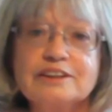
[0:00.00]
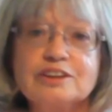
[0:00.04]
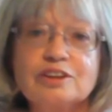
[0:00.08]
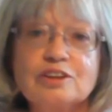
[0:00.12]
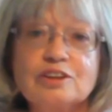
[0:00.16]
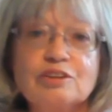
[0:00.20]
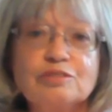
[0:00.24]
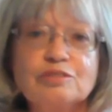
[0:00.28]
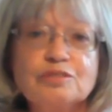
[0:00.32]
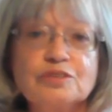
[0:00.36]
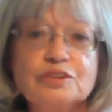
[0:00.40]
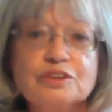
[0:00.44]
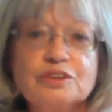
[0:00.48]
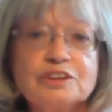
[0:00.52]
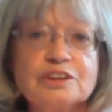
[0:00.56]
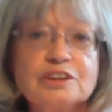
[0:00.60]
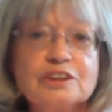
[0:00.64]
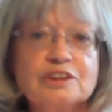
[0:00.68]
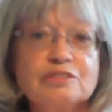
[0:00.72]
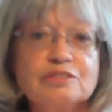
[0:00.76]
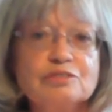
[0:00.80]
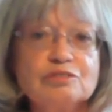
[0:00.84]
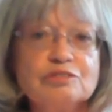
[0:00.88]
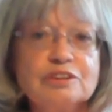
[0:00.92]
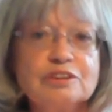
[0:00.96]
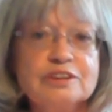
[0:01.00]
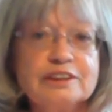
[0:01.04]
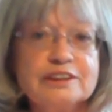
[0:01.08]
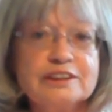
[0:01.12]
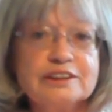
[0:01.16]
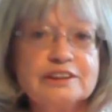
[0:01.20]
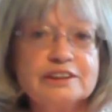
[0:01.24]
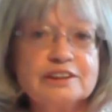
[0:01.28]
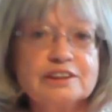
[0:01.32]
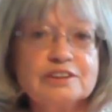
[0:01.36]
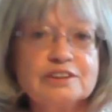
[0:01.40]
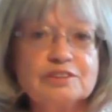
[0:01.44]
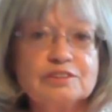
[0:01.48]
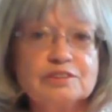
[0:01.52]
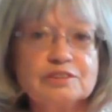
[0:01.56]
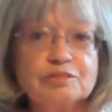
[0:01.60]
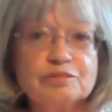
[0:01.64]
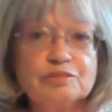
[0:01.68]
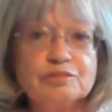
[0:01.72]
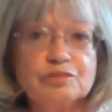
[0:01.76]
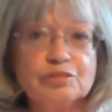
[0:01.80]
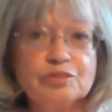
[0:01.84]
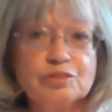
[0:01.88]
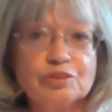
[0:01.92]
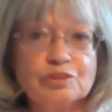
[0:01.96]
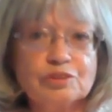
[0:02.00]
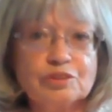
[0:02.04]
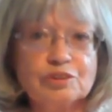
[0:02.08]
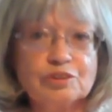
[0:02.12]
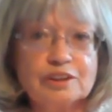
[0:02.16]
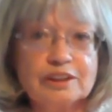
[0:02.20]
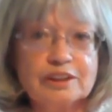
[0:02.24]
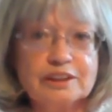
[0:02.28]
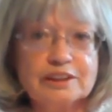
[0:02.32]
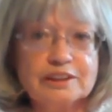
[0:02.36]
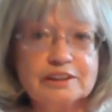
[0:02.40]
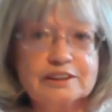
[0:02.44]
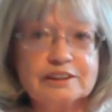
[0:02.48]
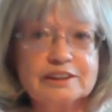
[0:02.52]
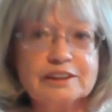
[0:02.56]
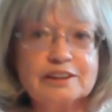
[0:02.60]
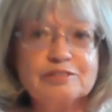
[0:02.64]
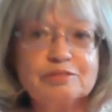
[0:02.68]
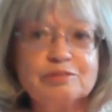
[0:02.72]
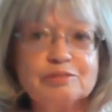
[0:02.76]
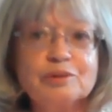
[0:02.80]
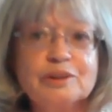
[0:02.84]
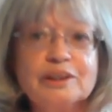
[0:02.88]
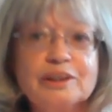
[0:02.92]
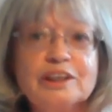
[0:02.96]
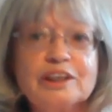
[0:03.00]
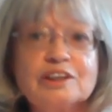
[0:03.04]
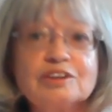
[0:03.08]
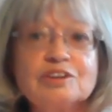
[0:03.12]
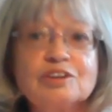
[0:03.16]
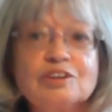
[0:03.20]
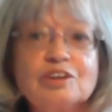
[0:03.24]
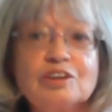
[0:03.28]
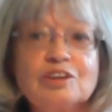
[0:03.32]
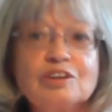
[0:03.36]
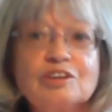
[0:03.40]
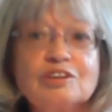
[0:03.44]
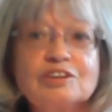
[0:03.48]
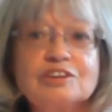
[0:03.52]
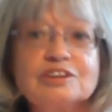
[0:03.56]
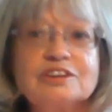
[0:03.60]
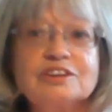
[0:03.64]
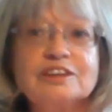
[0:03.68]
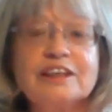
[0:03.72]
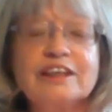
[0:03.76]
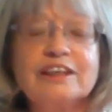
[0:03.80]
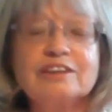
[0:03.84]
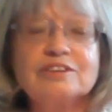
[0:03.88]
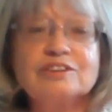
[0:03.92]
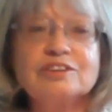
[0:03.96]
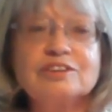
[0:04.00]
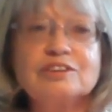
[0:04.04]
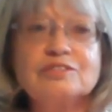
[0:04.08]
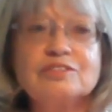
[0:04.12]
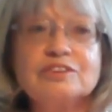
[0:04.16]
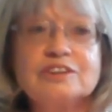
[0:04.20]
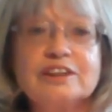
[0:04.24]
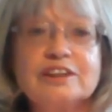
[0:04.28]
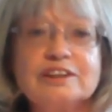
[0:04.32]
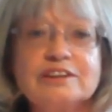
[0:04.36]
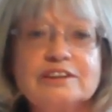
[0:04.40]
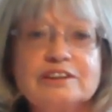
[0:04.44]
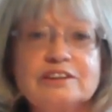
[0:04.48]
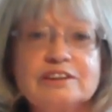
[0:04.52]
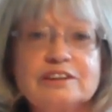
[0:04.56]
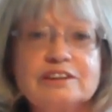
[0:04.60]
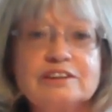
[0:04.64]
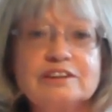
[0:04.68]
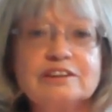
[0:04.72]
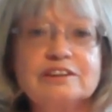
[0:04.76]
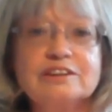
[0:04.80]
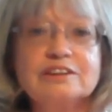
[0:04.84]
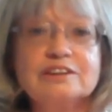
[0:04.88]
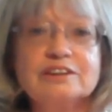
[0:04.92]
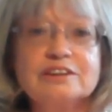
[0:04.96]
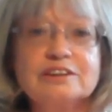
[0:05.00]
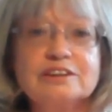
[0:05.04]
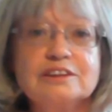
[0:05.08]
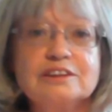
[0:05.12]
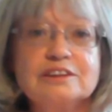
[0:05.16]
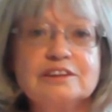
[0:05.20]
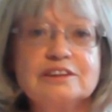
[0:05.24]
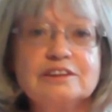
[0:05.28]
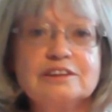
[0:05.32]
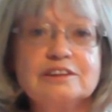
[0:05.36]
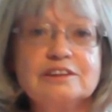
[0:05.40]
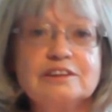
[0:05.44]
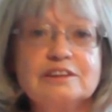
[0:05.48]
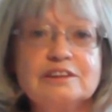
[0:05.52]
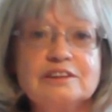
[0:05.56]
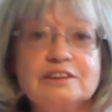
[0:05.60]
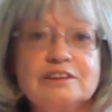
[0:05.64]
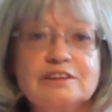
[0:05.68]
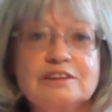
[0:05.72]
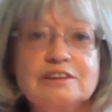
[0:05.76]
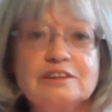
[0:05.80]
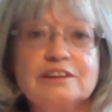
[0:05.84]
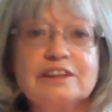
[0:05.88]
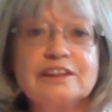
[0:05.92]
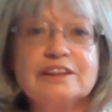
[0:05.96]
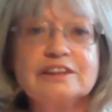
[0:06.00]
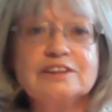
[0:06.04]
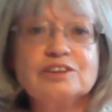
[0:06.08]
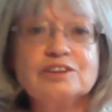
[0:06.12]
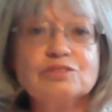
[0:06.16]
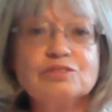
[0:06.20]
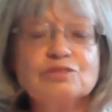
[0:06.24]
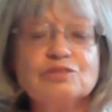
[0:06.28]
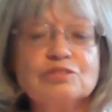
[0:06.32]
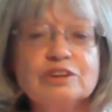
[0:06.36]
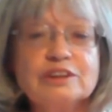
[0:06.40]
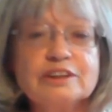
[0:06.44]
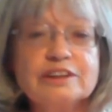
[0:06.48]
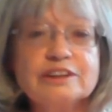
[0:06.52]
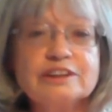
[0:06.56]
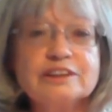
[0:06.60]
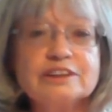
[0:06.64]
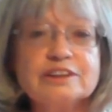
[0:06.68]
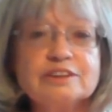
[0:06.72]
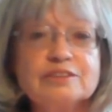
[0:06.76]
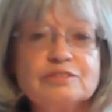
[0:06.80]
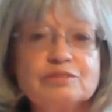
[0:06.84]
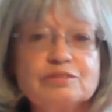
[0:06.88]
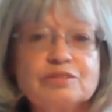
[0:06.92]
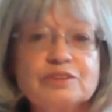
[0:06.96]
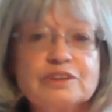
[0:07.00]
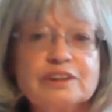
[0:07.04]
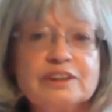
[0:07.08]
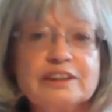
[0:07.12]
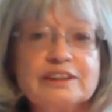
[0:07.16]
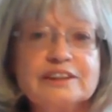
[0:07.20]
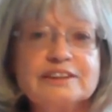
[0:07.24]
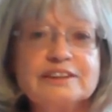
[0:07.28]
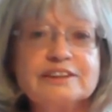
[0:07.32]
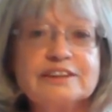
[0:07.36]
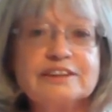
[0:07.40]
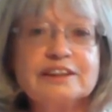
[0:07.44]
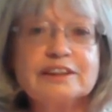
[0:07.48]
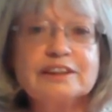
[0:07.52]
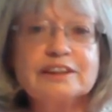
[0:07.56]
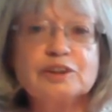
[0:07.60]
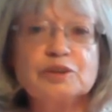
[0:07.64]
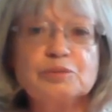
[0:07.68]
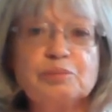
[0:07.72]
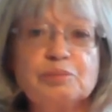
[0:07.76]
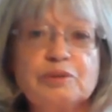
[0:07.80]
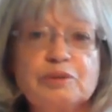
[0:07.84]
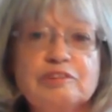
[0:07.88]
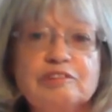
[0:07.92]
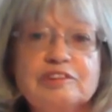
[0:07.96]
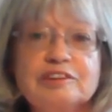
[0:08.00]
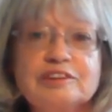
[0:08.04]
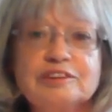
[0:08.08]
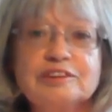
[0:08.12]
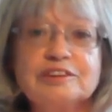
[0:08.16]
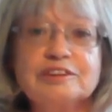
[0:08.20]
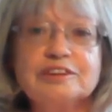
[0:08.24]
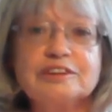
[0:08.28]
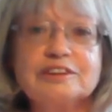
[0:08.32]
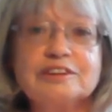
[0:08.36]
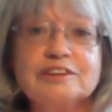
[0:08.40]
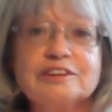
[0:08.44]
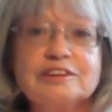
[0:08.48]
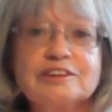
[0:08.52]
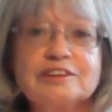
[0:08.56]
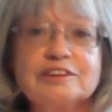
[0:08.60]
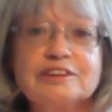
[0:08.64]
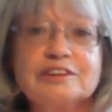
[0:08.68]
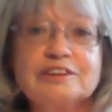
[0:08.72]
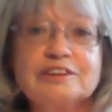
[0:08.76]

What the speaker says: there's often a reason for it. If we are knocked out of center, there's a reason for this experience.